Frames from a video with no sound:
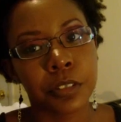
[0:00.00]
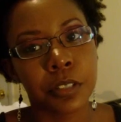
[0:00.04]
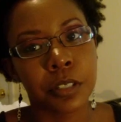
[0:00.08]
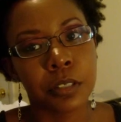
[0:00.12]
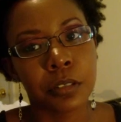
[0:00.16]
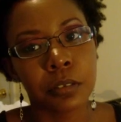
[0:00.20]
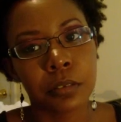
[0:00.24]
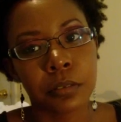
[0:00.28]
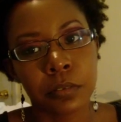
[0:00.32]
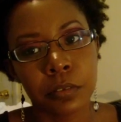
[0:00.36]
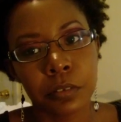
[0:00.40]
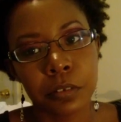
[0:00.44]
or
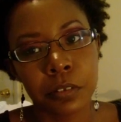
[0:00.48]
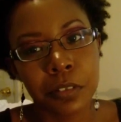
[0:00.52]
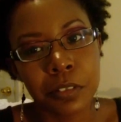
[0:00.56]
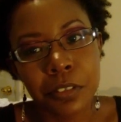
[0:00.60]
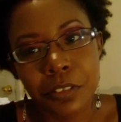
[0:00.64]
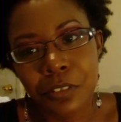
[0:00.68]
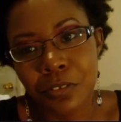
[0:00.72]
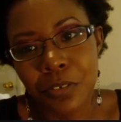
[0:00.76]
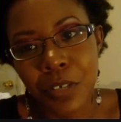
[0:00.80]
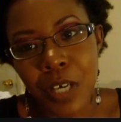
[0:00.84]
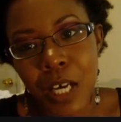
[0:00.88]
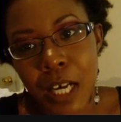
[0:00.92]
so for
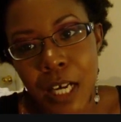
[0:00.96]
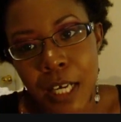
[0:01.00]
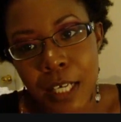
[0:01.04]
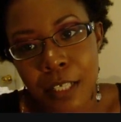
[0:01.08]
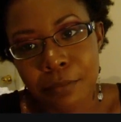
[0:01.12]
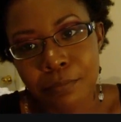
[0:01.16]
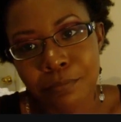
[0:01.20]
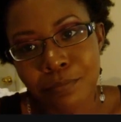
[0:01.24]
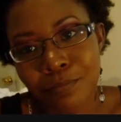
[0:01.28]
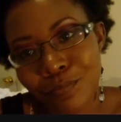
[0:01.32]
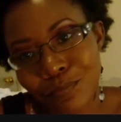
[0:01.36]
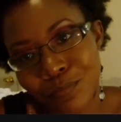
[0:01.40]
it to
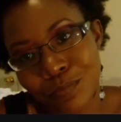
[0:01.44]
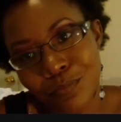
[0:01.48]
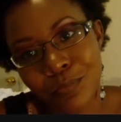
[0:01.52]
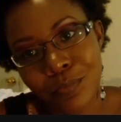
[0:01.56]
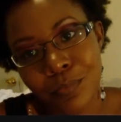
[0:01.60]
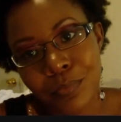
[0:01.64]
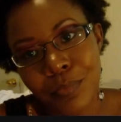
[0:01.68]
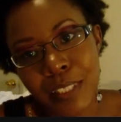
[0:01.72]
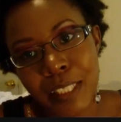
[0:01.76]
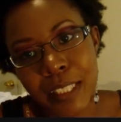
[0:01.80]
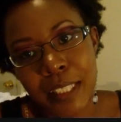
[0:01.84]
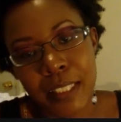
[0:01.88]
dry.
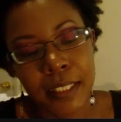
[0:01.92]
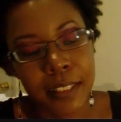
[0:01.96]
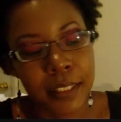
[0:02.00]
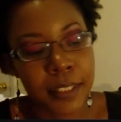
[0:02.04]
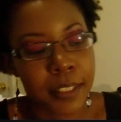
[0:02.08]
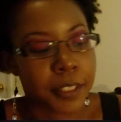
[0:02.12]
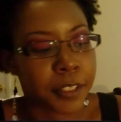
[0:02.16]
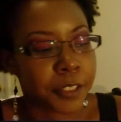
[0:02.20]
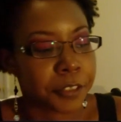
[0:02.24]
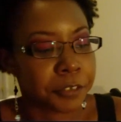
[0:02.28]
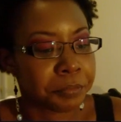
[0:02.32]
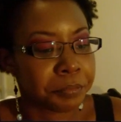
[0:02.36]

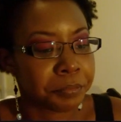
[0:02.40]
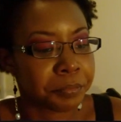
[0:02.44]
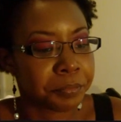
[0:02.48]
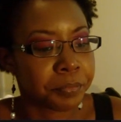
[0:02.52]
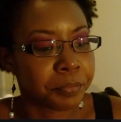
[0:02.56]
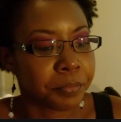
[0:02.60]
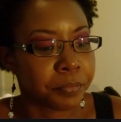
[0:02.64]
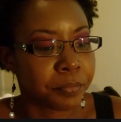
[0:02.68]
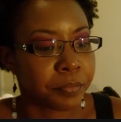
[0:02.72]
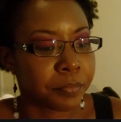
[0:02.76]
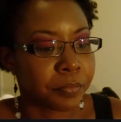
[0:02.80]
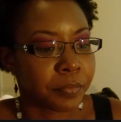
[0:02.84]
So
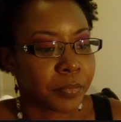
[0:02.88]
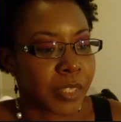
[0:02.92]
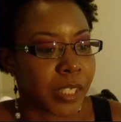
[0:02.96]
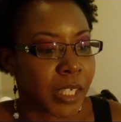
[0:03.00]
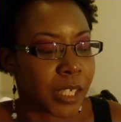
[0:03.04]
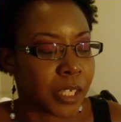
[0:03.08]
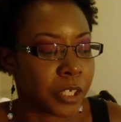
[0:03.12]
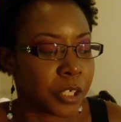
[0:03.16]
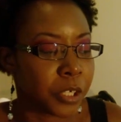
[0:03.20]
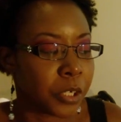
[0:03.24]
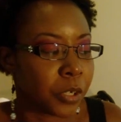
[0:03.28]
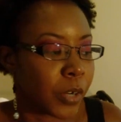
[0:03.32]

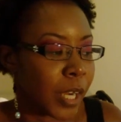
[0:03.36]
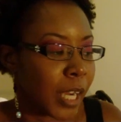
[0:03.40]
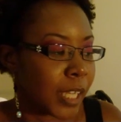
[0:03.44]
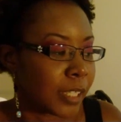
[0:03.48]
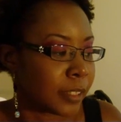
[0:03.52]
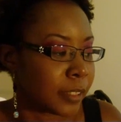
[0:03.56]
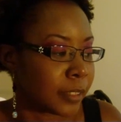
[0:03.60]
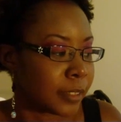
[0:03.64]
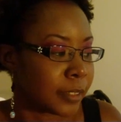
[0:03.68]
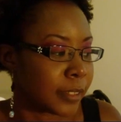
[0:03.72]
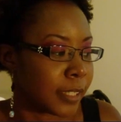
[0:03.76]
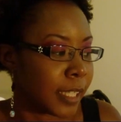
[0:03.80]
I know
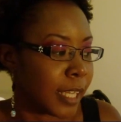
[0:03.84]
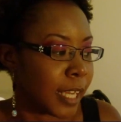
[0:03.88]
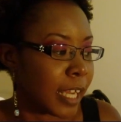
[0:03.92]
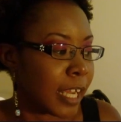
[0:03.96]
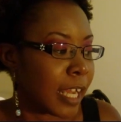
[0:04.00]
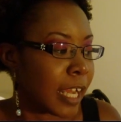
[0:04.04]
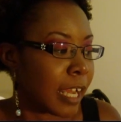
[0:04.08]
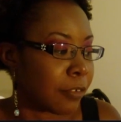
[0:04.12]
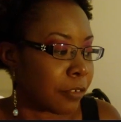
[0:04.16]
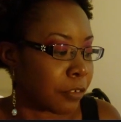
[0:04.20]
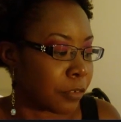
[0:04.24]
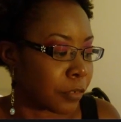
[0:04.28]
I
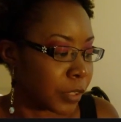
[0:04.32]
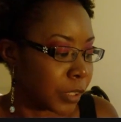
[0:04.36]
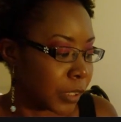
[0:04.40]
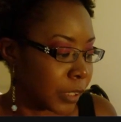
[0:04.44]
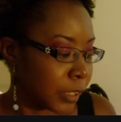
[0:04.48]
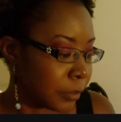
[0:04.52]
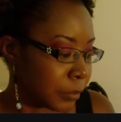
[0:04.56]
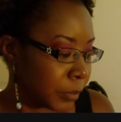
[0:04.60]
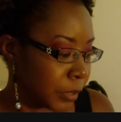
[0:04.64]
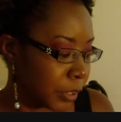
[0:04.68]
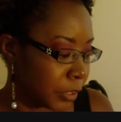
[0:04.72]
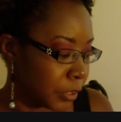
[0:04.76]
haven't
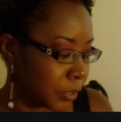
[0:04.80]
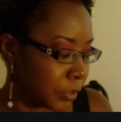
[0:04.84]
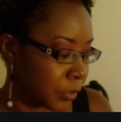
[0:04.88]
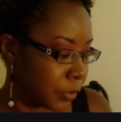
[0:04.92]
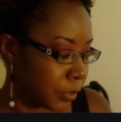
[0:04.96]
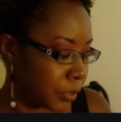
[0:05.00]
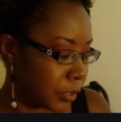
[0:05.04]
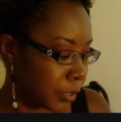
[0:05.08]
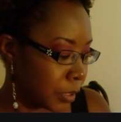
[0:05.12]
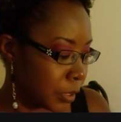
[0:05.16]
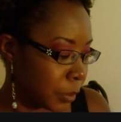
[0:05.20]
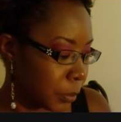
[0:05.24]
really been
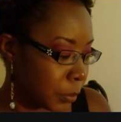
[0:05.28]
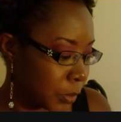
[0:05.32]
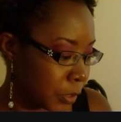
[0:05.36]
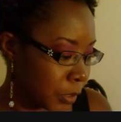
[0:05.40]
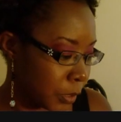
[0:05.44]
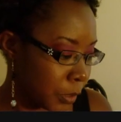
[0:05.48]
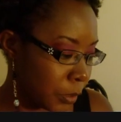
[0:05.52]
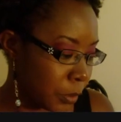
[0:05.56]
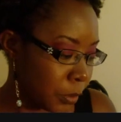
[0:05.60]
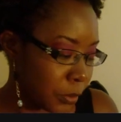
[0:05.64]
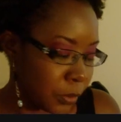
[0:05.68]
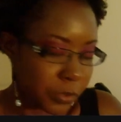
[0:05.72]
using
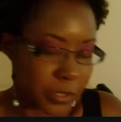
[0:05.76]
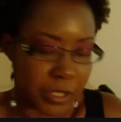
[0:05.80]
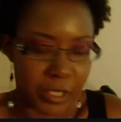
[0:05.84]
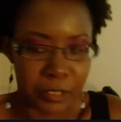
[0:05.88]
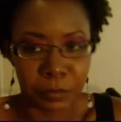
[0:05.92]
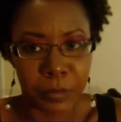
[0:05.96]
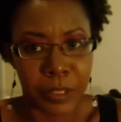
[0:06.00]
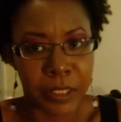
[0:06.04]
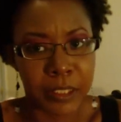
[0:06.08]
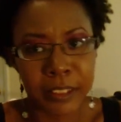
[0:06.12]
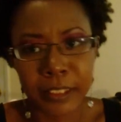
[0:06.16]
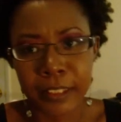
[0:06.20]
them, so
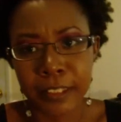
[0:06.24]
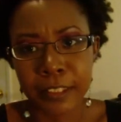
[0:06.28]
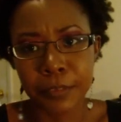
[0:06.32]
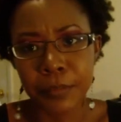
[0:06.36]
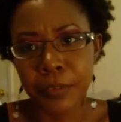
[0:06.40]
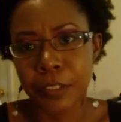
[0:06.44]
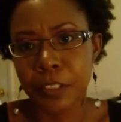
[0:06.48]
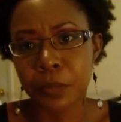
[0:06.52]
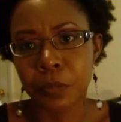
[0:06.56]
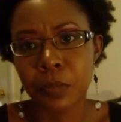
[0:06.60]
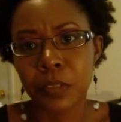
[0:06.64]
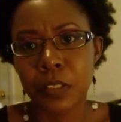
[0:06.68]
they
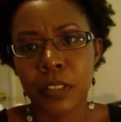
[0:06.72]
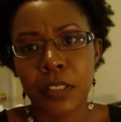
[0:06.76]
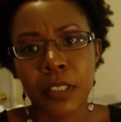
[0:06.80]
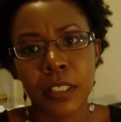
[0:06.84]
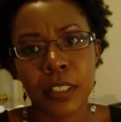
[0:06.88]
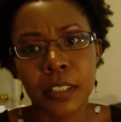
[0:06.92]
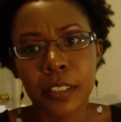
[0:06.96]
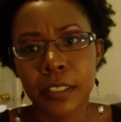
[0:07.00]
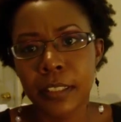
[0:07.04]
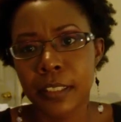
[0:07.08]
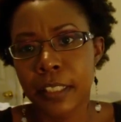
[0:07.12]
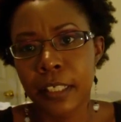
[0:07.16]
basically just been
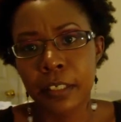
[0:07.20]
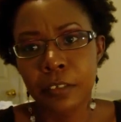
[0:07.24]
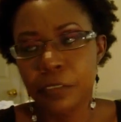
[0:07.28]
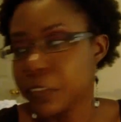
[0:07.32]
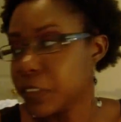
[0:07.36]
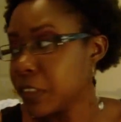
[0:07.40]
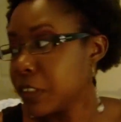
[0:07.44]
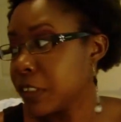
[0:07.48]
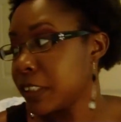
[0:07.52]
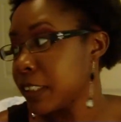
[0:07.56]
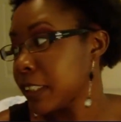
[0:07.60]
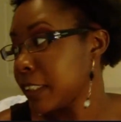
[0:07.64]
sitting
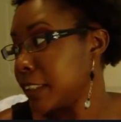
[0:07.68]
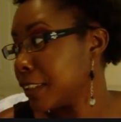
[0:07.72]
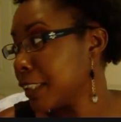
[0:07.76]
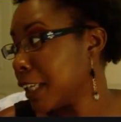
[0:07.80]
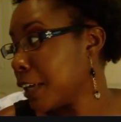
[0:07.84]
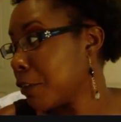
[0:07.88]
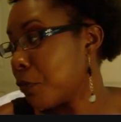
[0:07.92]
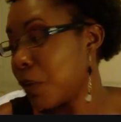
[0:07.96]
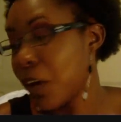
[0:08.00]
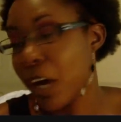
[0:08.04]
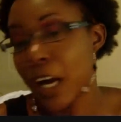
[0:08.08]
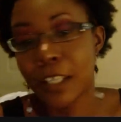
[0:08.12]
there ever
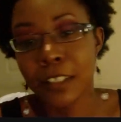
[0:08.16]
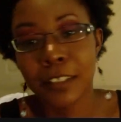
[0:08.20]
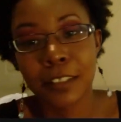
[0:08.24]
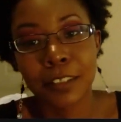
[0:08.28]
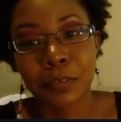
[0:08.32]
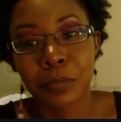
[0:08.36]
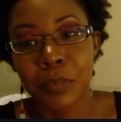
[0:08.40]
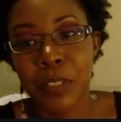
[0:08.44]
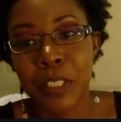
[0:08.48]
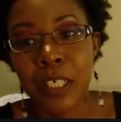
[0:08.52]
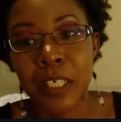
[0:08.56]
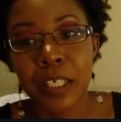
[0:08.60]
since I
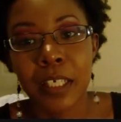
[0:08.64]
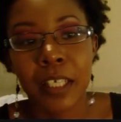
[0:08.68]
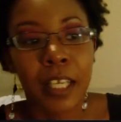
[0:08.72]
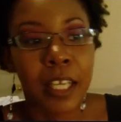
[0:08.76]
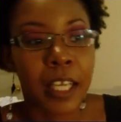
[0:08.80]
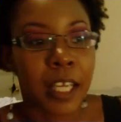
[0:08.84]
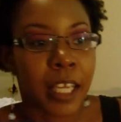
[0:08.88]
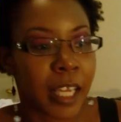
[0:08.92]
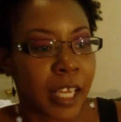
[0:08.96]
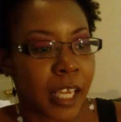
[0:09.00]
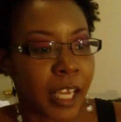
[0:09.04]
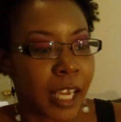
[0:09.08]
washed them there.
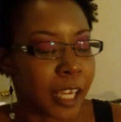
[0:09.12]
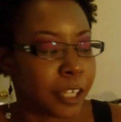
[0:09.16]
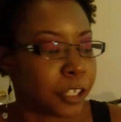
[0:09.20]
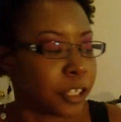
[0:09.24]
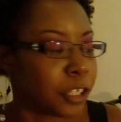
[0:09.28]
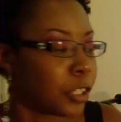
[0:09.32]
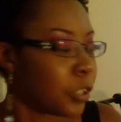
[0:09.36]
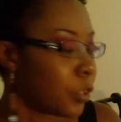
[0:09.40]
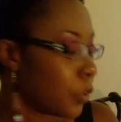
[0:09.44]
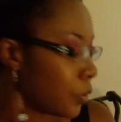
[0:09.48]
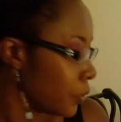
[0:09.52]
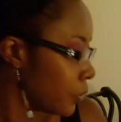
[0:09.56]

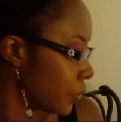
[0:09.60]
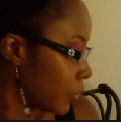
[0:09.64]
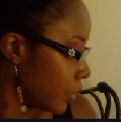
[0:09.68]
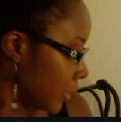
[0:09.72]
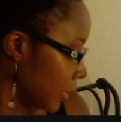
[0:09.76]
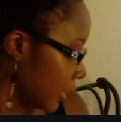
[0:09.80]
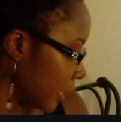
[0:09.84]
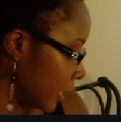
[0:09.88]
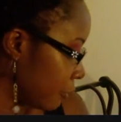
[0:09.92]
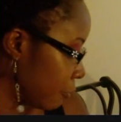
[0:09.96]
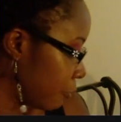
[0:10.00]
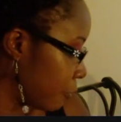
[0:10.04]
I know,
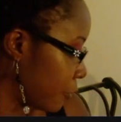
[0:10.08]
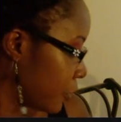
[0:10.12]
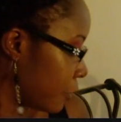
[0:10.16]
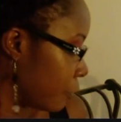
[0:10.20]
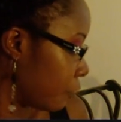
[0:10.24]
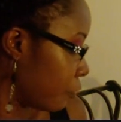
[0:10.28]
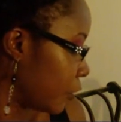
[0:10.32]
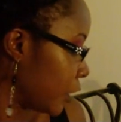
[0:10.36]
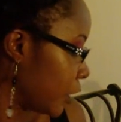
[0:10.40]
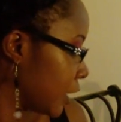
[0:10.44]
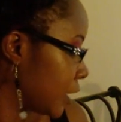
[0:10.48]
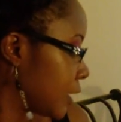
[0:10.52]
like
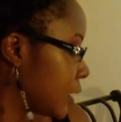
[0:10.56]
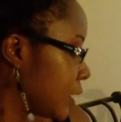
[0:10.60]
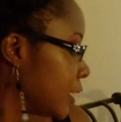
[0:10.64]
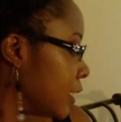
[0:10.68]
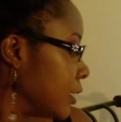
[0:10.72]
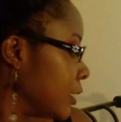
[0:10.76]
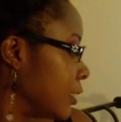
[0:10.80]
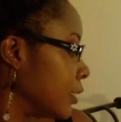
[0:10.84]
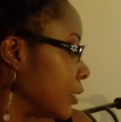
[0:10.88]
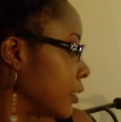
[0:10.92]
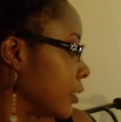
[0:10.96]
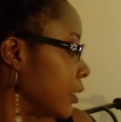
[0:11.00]
for the
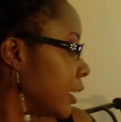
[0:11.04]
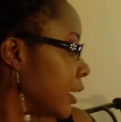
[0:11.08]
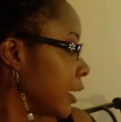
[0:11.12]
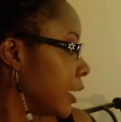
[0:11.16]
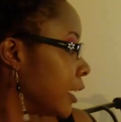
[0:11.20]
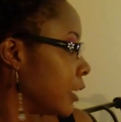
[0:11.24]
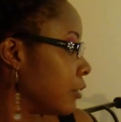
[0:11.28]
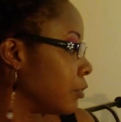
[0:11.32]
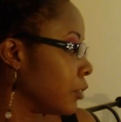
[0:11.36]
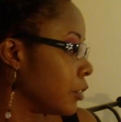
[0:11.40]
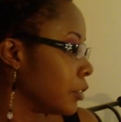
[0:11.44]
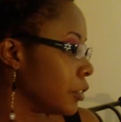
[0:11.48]
Vixen,
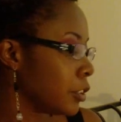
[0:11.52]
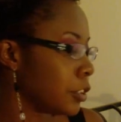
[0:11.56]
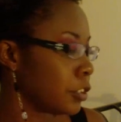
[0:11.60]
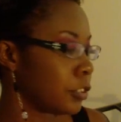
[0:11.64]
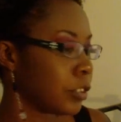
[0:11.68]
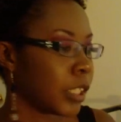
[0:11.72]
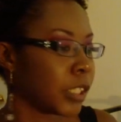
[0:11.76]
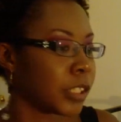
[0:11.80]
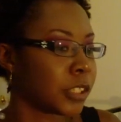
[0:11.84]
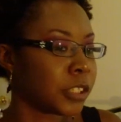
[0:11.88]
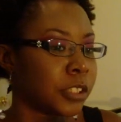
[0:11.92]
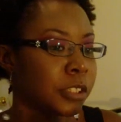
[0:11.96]
they give you
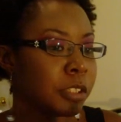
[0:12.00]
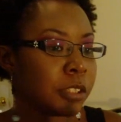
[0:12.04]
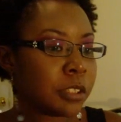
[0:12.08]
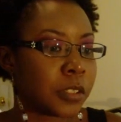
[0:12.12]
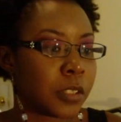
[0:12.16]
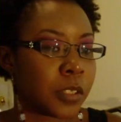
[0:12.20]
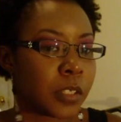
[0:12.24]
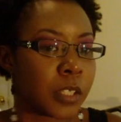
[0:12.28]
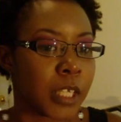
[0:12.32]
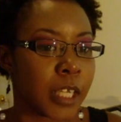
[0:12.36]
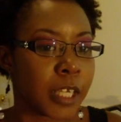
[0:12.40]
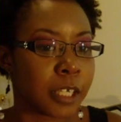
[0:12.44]

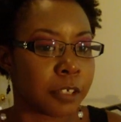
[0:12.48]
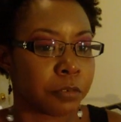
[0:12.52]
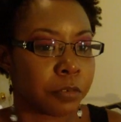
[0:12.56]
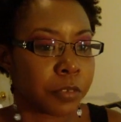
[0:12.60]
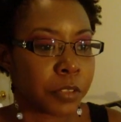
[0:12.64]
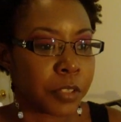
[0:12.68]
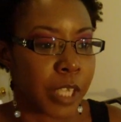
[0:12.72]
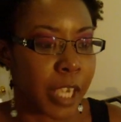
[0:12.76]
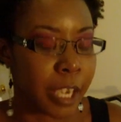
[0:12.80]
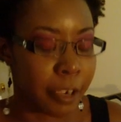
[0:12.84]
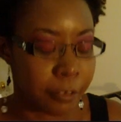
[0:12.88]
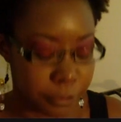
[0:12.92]
instructions on like
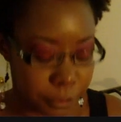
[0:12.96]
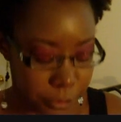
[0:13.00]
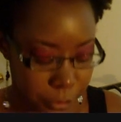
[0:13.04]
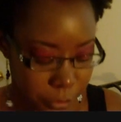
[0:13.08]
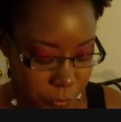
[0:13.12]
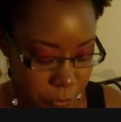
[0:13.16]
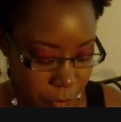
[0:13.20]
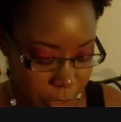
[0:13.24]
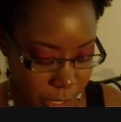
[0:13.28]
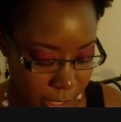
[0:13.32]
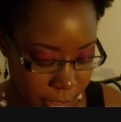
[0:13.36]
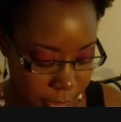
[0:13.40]
when
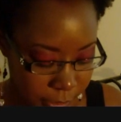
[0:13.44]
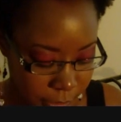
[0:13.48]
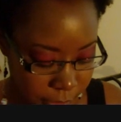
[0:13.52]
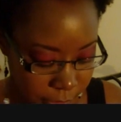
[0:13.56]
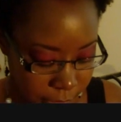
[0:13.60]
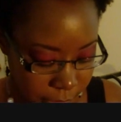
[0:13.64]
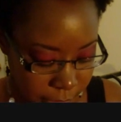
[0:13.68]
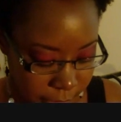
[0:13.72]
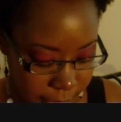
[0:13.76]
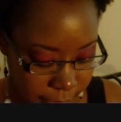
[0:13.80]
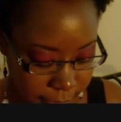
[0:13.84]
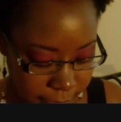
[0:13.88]
after you
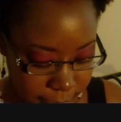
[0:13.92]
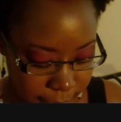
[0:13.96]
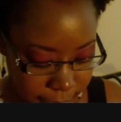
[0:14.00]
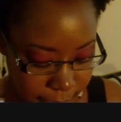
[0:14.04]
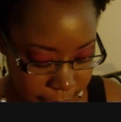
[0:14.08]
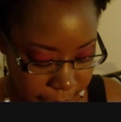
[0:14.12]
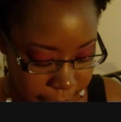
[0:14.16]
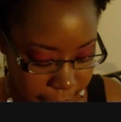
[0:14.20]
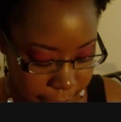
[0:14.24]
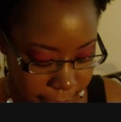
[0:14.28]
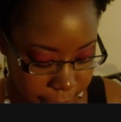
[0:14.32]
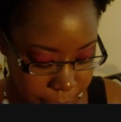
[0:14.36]
wash and
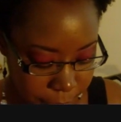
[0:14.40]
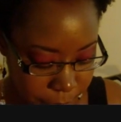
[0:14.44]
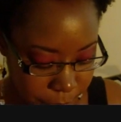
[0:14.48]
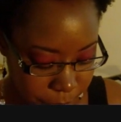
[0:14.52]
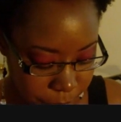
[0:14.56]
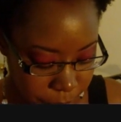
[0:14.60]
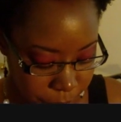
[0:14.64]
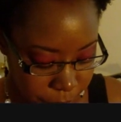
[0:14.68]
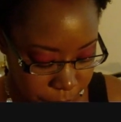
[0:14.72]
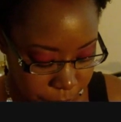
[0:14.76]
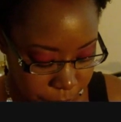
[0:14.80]
condition the hair